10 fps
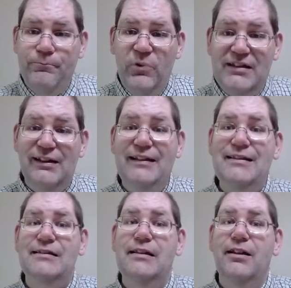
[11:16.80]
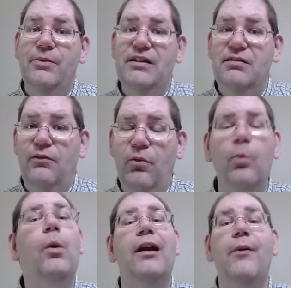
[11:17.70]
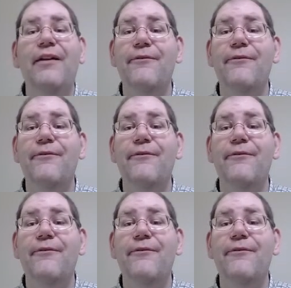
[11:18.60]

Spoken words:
Which leads us to the question of, well, where do I